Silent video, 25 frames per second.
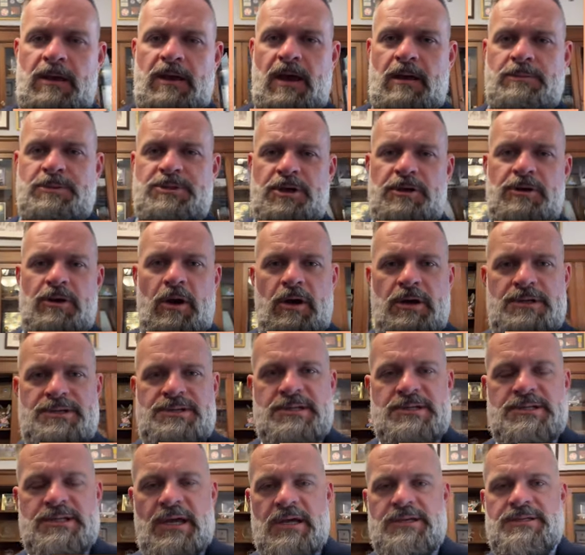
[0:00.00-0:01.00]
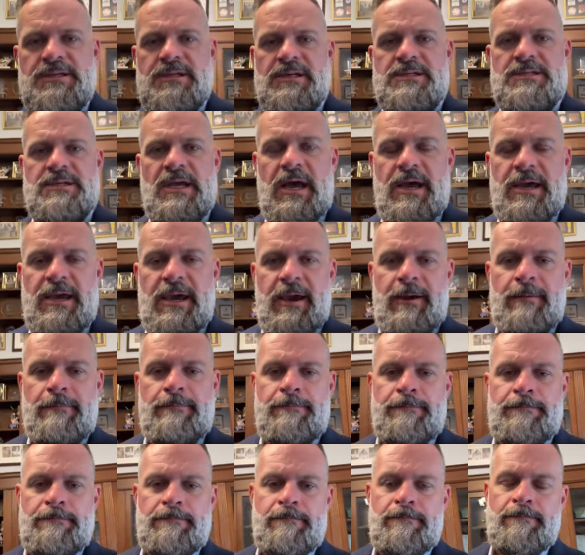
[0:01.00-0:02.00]
I'm sure you're all as disgusted as I am
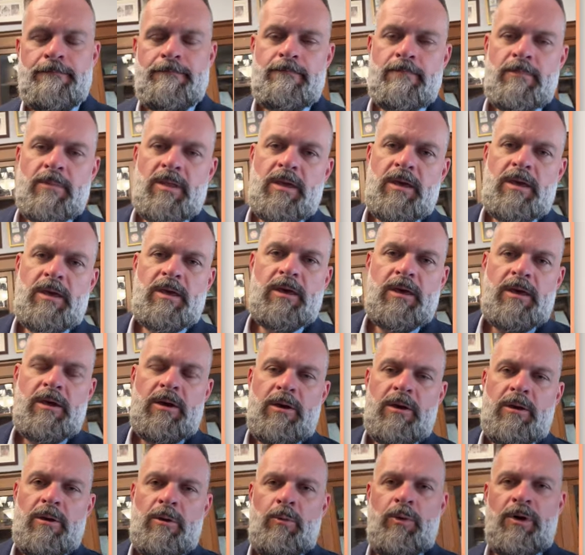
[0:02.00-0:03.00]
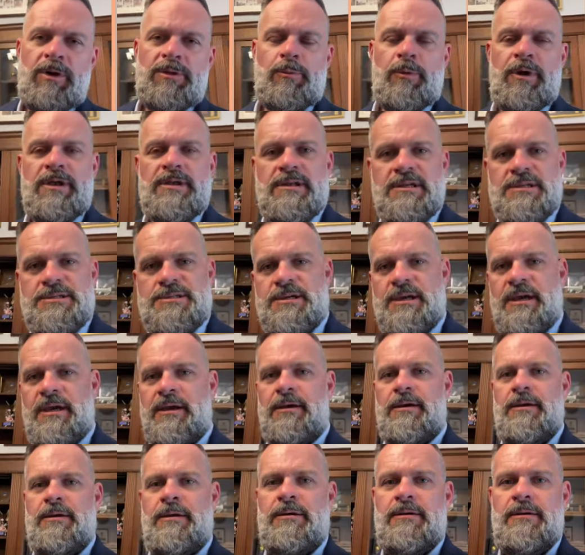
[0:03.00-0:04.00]
with
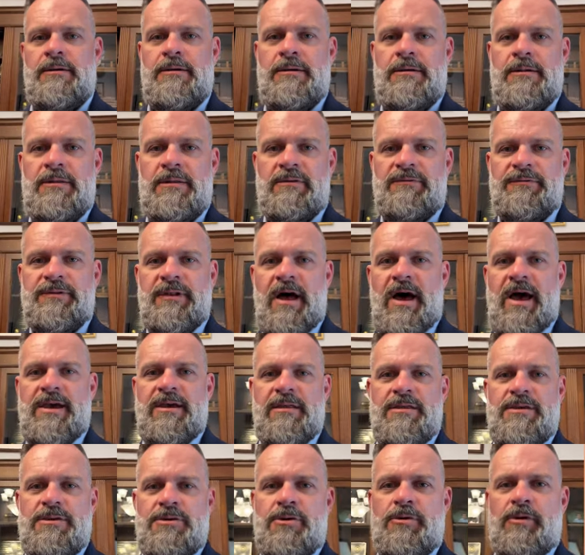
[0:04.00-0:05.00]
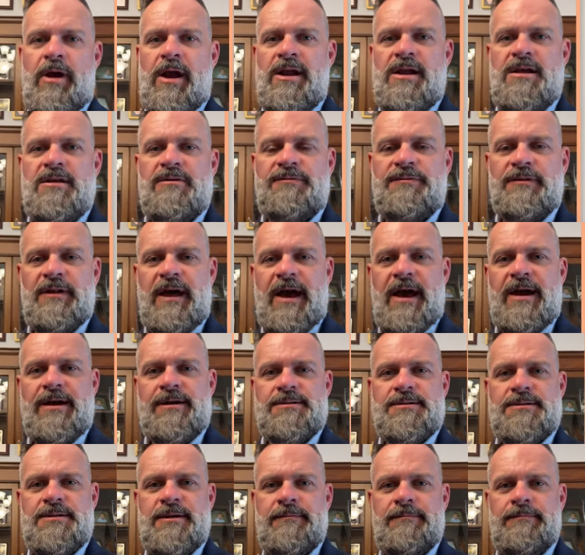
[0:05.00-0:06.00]
witnessing the flying of the Ukrainian
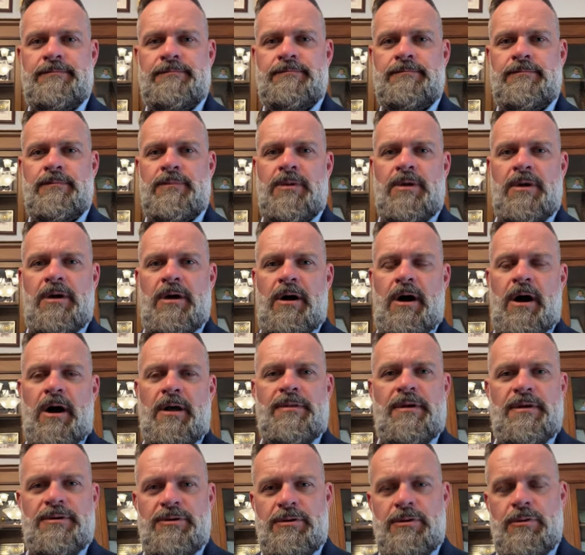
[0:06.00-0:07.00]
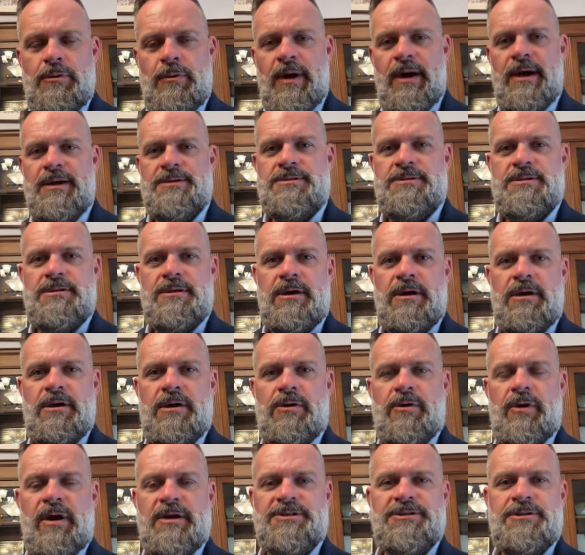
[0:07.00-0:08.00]
flags on the U.S.
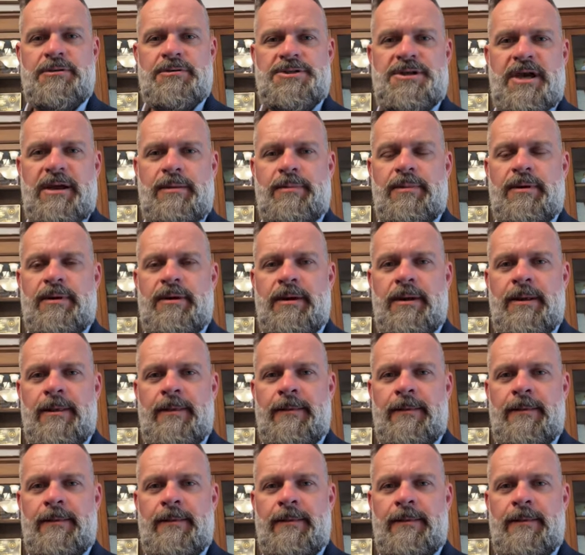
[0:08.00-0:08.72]
Congressional Chamber.